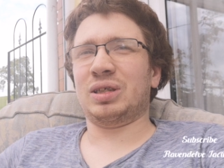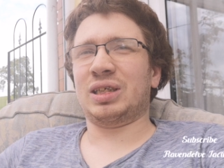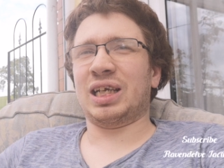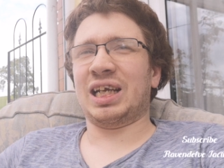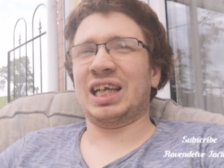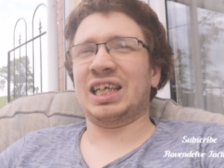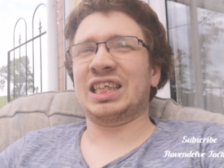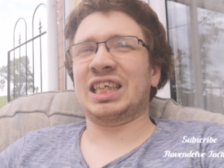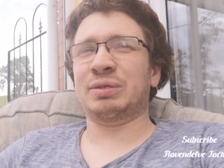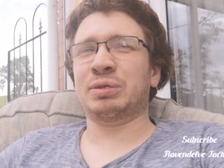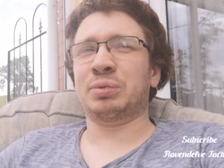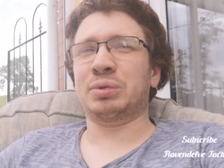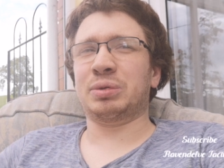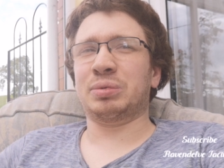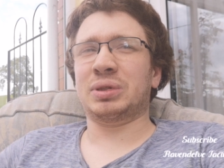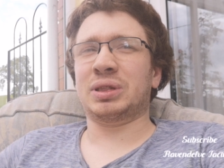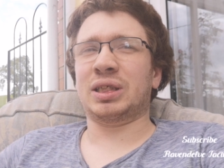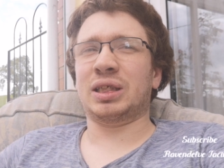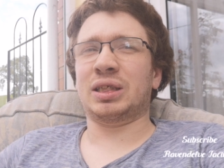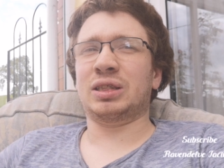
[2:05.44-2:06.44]
get games with
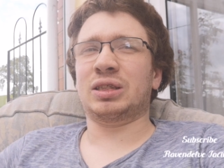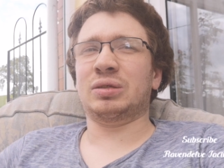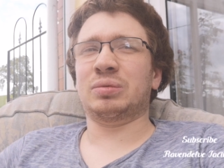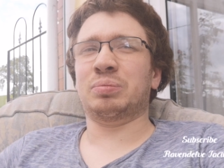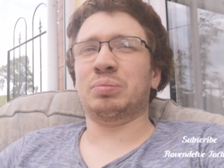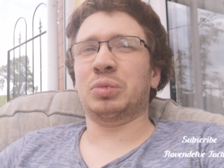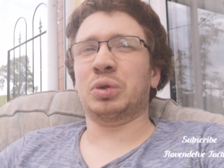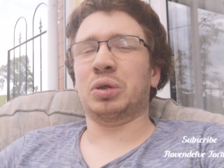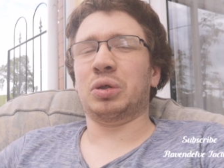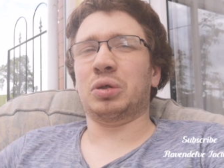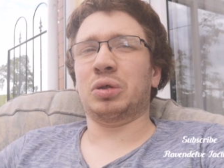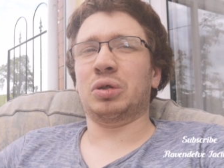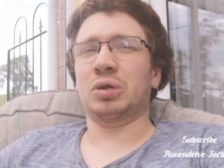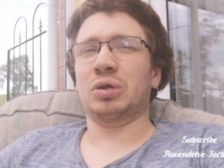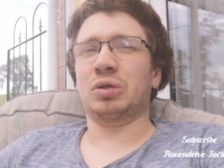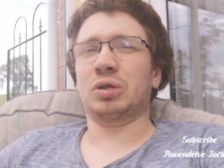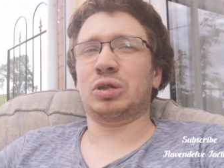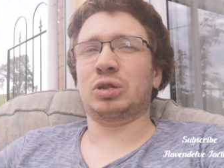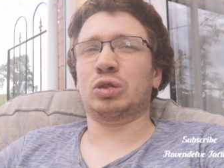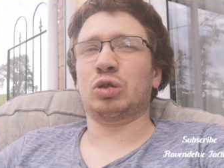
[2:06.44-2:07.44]
attention more.
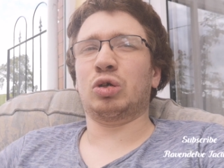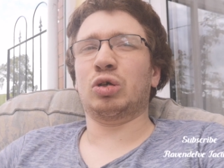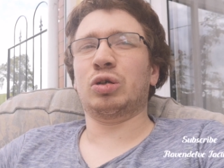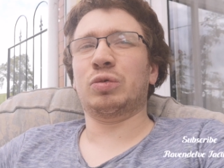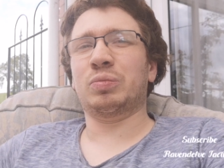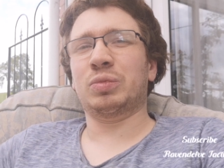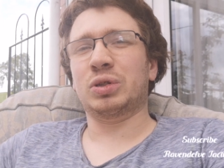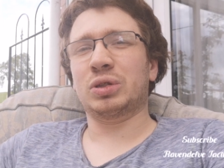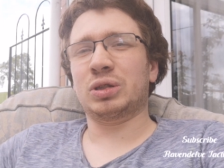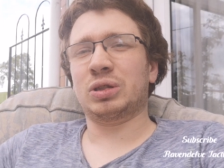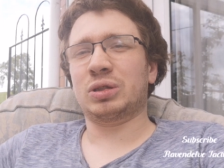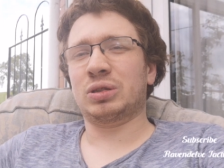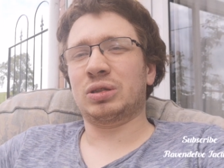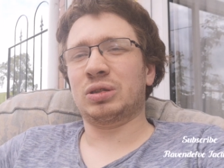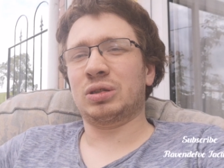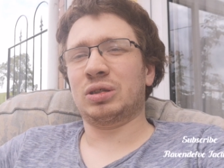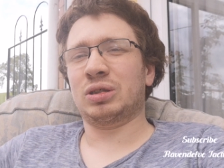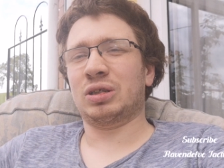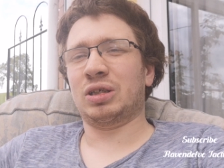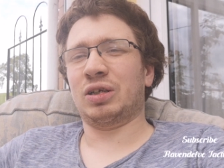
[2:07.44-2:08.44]
The
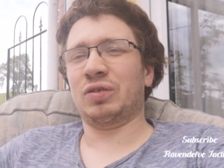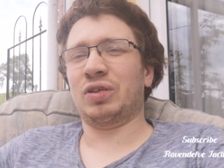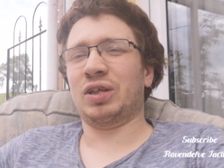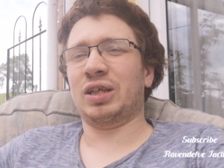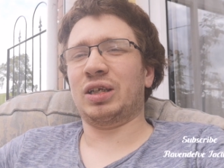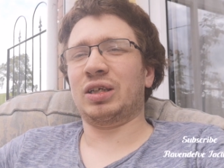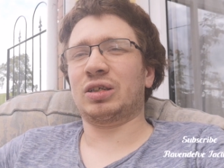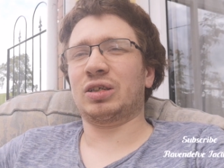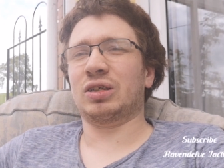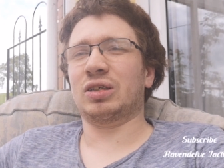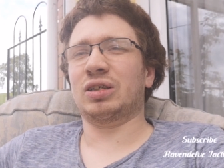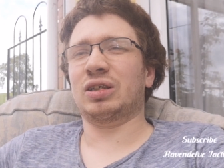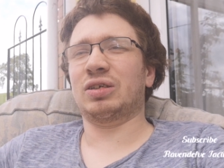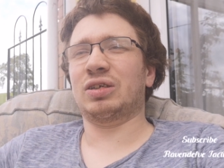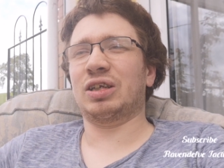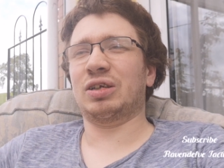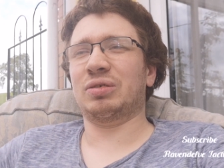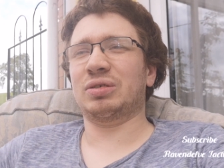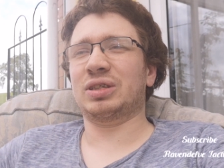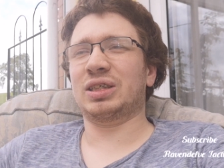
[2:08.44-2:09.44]
tournaments then got
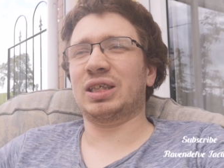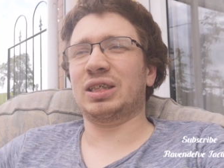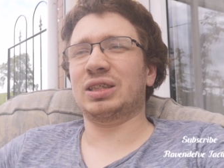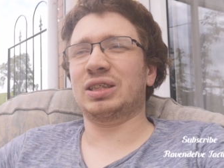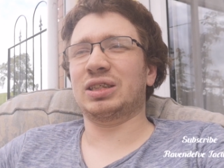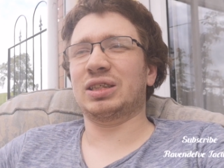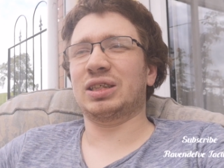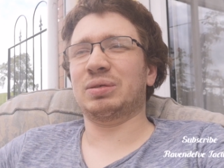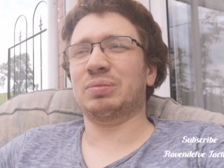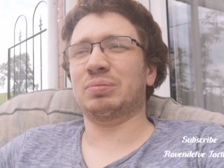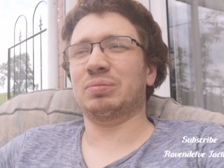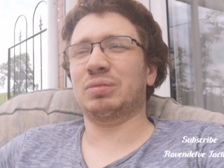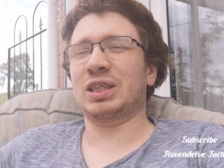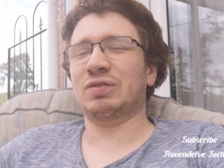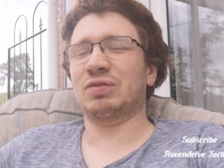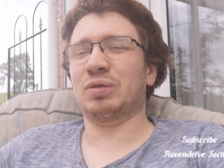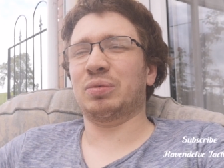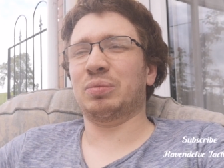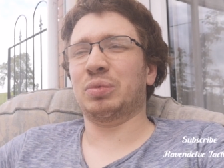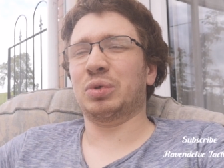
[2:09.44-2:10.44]
their attention in
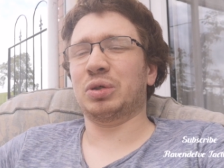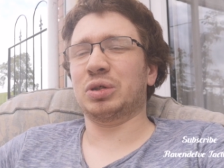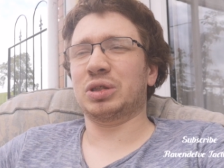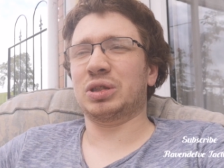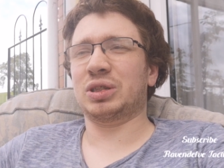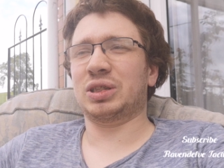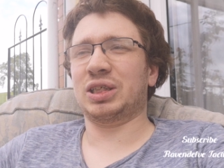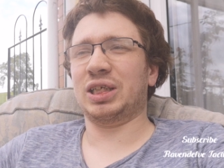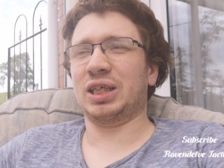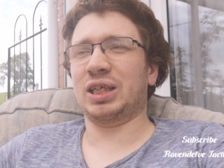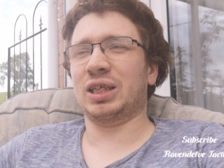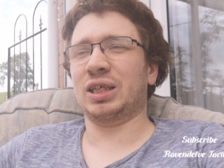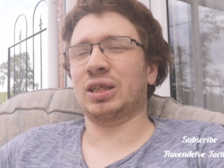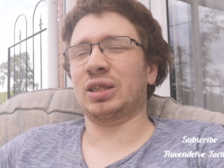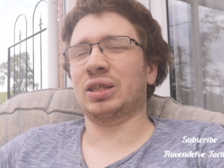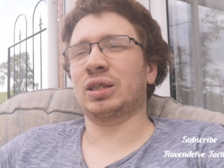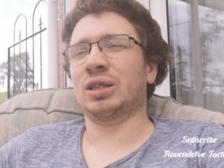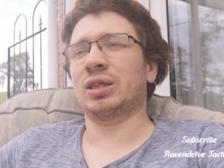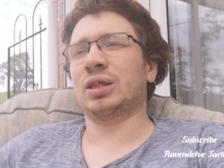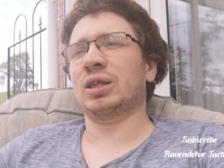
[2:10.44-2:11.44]
even more
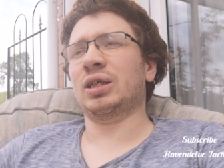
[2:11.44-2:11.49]
still.